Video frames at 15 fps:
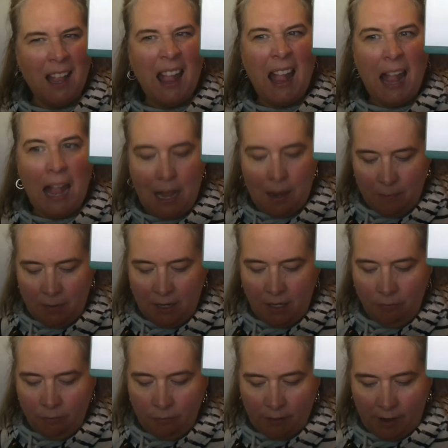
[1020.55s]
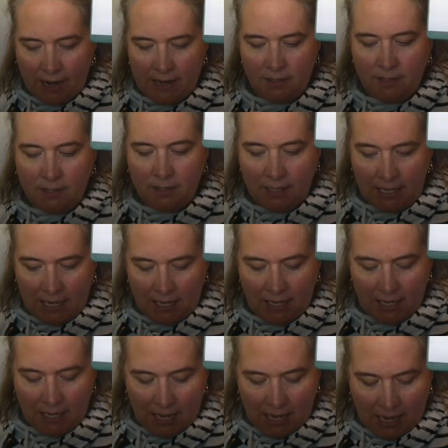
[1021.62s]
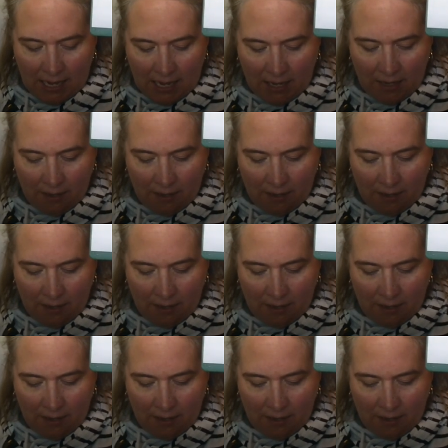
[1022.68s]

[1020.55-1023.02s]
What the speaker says: how many friends get cake?